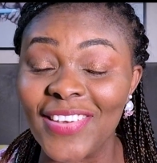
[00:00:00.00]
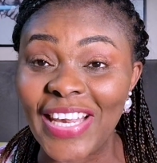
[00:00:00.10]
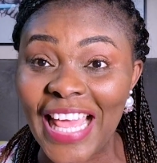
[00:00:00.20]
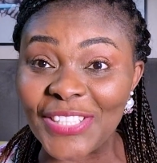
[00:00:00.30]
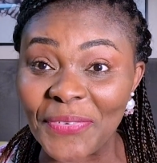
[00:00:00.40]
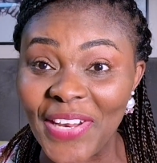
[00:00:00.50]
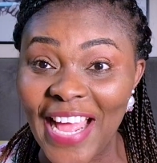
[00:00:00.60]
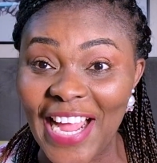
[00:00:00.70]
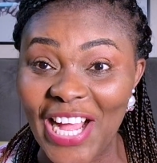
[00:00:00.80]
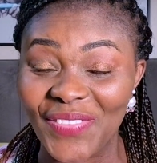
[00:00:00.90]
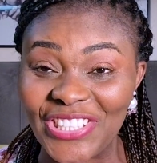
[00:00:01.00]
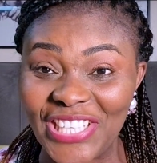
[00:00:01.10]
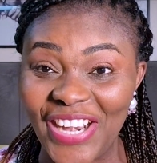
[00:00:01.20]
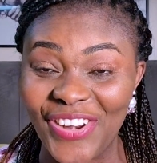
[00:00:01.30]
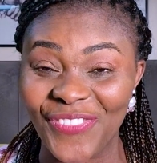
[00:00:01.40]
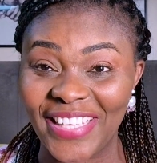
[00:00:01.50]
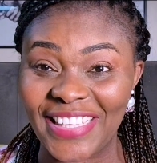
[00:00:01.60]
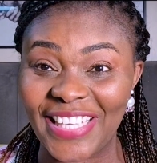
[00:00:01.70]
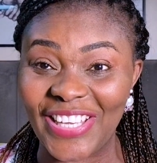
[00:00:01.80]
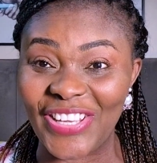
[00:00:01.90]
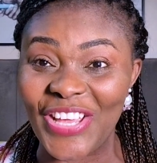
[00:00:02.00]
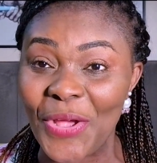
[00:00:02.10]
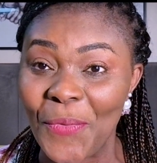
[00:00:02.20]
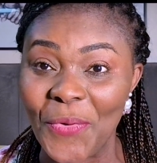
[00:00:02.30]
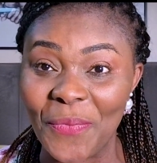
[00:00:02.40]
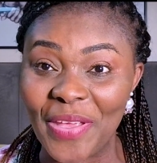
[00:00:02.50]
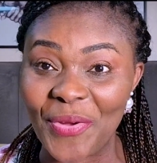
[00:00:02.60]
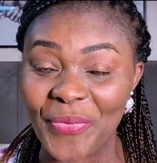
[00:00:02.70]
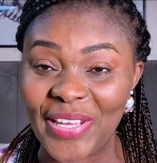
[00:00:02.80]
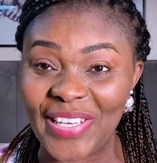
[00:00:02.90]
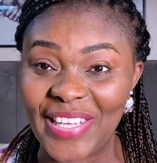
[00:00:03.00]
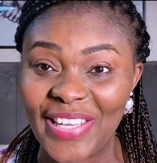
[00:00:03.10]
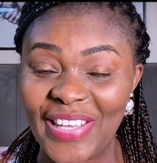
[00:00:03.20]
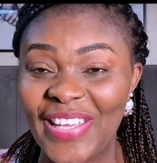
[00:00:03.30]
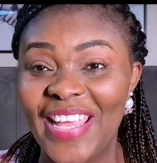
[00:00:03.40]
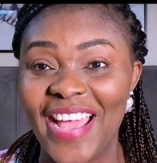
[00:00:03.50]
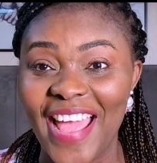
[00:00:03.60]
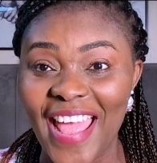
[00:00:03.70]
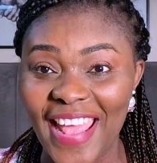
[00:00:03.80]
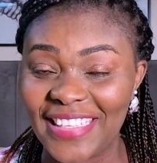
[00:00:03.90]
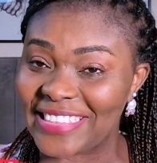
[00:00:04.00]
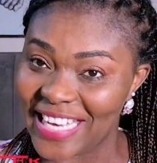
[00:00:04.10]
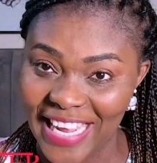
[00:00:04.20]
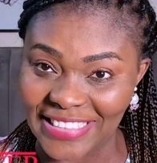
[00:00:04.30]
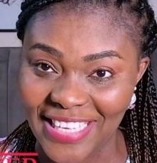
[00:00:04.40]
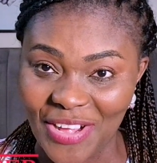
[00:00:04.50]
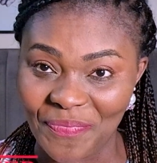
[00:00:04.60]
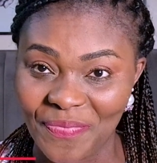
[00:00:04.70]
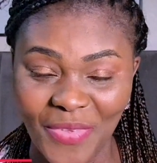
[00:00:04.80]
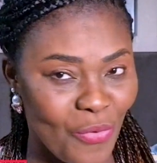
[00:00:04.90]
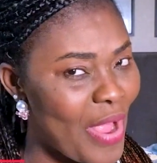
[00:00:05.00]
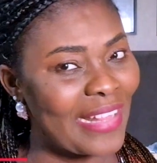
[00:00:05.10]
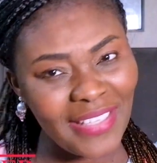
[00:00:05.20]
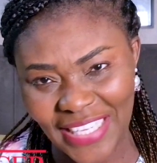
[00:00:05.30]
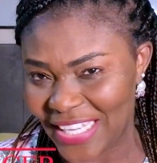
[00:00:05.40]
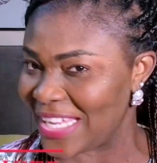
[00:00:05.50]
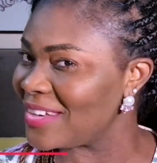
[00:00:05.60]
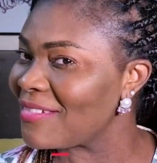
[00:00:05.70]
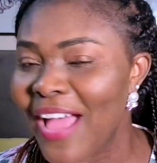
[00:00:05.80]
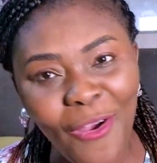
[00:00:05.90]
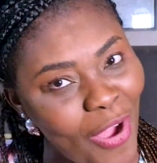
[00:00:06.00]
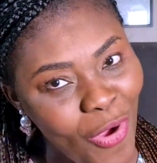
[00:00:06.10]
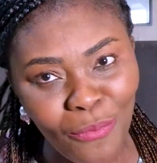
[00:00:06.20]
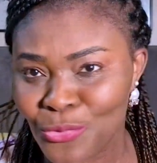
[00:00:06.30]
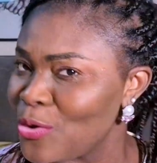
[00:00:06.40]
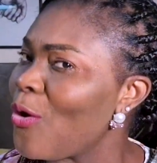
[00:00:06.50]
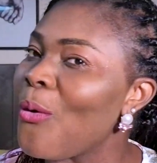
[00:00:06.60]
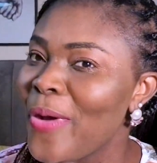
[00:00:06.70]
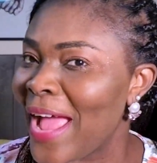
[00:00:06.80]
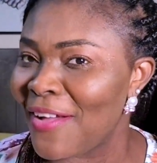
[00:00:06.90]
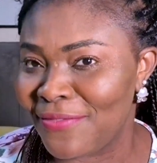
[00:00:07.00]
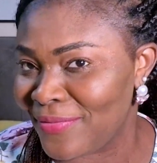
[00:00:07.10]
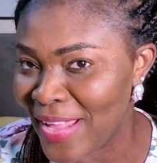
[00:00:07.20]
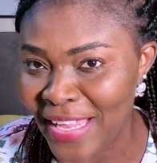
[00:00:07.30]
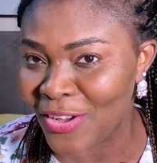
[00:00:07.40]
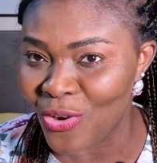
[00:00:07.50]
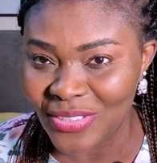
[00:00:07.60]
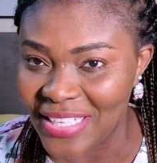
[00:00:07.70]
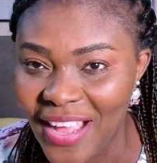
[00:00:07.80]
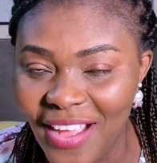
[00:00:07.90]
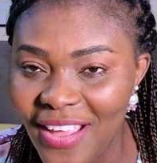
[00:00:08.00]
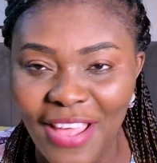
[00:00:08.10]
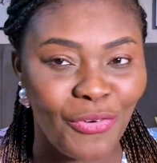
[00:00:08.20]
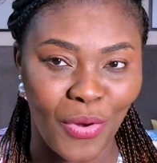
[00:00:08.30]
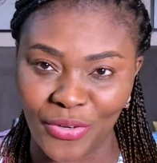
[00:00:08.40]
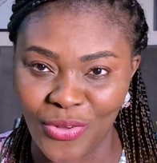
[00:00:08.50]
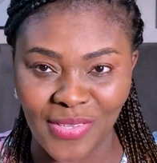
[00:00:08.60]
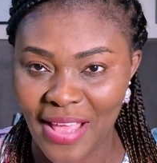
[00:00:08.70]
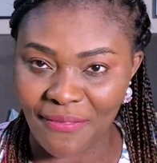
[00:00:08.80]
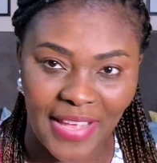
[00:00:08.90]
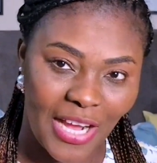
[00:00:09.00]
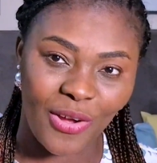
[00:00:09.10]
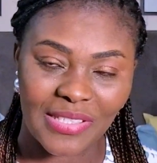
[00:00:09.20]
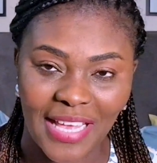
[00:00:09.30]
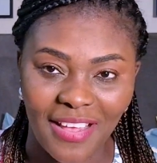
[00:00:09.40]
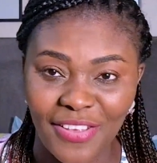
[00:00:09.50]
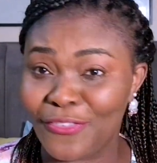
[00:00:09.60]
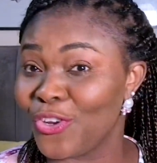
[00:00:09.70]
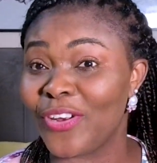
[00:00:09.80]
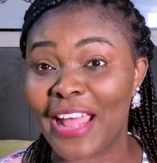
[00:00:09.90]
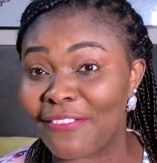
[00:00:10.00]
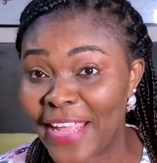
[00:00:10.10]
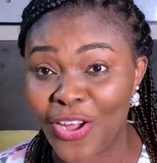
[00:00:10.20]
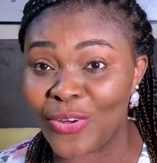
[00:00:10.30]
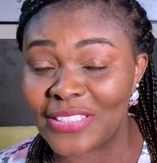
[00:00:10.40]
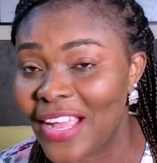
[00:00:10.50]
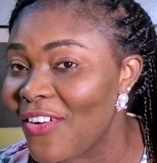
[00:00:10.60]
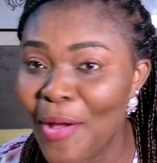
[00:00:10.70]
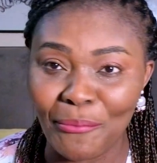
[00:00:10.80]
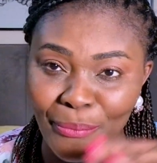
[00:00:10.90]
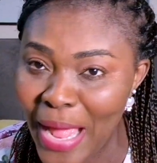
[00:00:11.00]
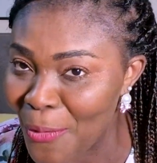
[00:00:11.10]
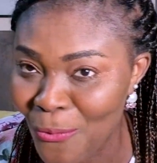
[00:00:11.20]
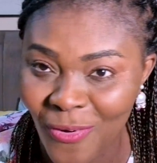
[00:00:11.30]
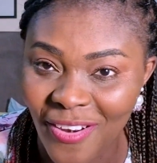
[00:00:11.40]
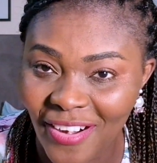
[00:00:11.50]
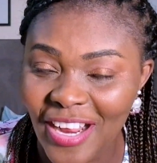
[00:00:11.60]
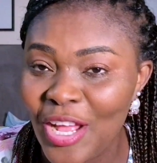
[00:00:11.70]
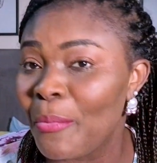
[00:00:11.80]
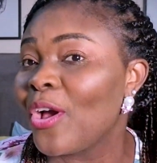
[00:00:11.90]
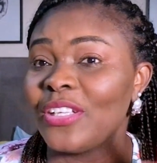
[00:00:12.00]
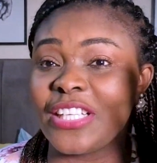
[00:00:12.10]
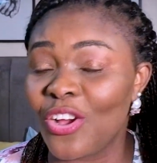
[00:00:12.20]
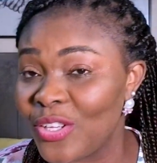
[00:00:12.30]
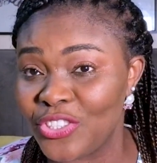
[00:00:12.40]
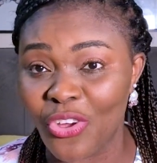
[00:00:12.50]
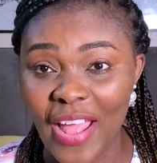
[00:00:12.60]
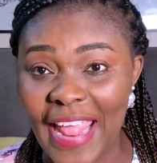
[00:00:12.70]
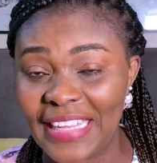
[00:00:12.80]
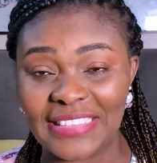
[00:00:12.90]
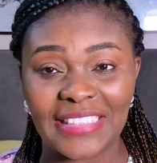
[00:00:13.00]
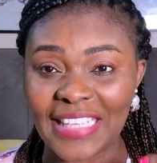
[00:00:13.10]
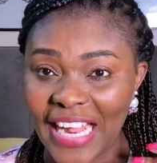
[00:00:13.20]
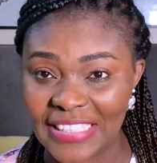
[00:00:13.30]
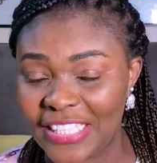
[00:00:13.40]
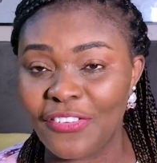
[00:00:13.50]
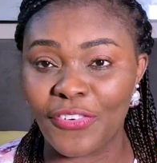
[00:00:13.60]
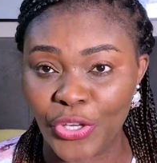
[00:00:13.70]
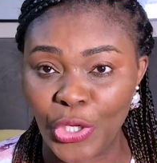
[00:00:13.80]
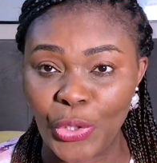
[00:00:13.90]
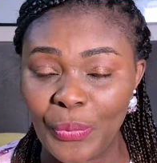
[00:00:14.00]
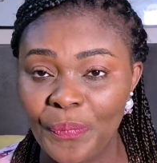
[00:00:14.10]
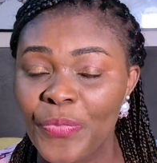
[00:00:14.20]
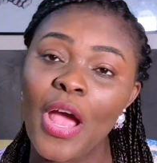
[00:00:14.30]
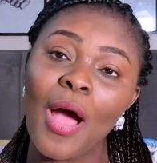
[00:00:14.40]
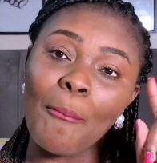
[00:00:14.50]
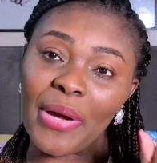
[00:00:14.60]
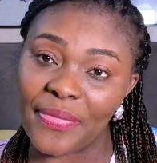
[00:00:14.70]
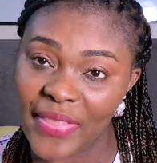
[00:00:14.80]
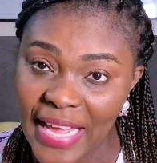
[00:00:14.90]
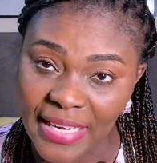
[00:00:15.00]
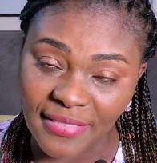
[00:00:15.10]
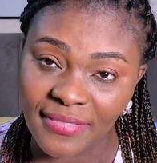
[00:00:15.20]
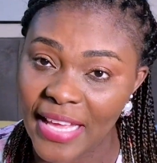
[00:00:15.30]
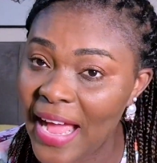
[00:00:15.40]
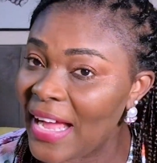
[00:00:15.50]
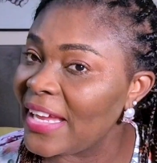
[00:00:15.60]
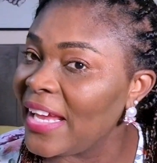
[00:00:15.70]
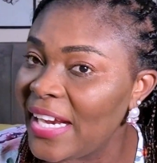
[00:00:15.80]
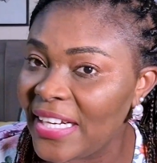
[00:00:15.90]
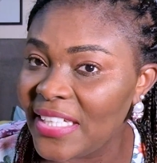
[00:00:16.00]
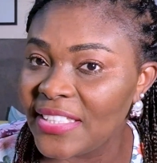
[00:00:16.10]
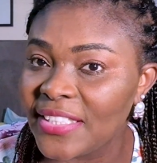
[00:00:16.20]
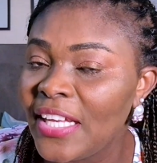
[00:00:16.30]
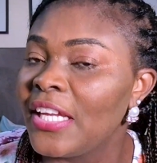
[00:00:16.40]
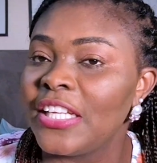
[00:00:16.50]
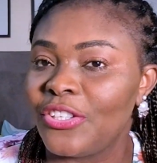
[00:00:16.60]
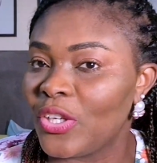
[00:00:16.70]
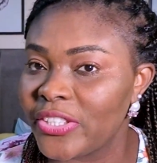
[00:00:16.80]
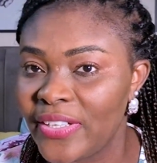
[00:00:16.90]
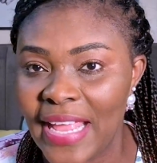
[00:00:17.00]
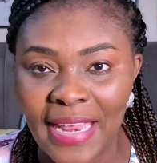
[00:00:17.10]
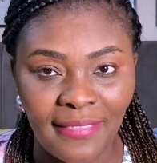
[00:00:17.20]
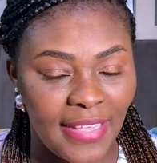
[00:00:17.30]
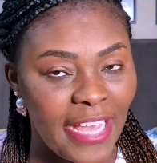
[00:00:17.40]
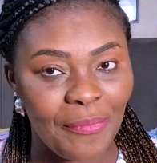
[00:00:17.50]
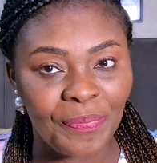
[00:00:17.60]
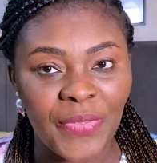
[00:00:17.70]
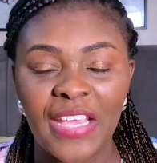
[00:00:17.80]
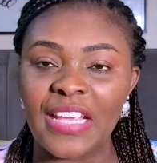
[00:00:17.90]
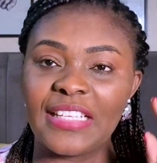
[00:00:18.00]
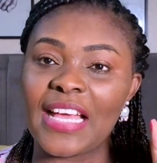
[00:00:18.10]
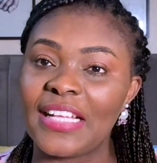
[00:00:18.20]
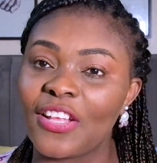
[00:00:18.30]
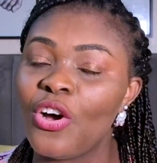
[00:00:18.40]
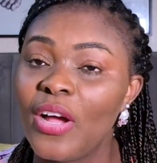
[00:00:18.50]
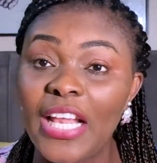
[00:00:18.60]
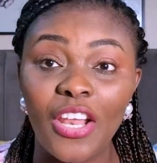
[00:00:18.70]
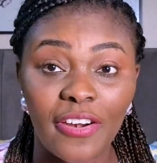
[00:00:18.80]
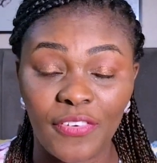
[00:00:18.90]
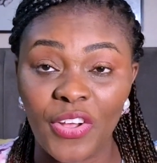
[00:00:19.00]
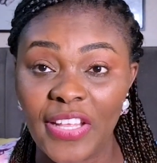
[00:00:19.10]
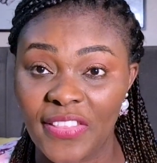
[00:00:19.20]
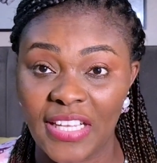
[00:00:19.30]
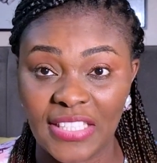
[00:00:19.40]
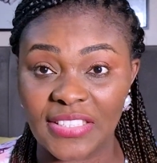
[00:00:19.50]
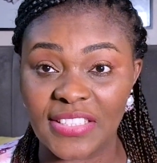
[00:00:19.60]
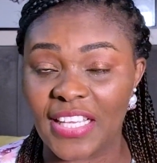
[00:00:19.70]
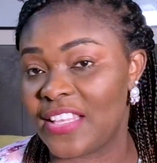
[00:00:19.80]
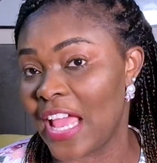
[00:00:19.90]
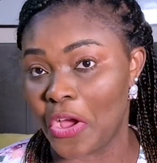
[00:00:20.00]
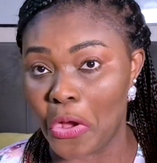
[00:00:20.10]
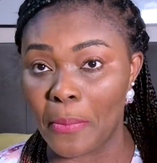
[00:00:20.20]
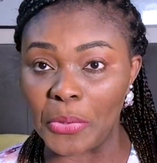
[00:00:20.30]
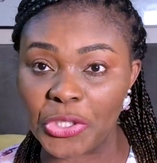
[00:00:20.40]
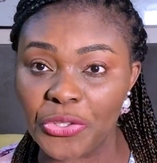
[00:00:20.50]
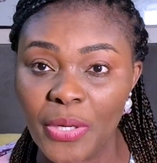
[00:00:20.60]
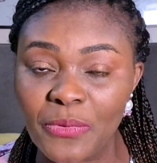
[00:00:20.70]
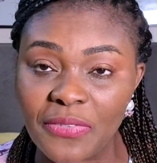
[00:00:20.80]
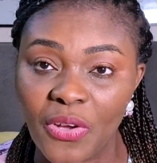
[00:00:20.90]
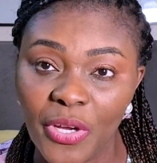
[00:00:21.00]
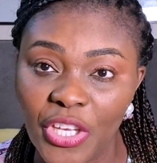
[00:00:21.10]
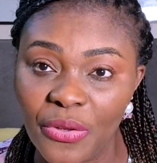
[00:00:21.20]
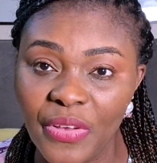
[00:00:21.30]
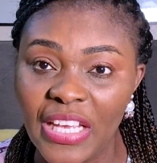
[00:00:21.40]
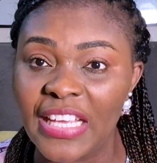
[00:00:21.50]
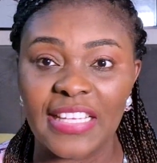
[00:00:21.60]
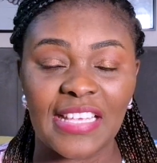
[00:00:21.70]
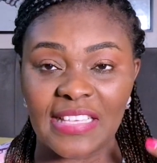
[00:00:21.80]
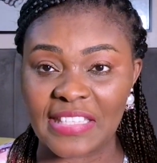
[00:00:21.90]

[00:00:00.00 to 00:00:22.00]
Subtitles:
the last food hack I'll be sharing with you will be with the egg slicer. I think in our homes, we have egg cutter. Everyone does have egg cutter. If you don't have egg cutter, go and buy one because it cuts your eggs nicely for you. But then the hack here is it doesn't end there. It can cut a lot of other things. It can cut mushrooms for you. It can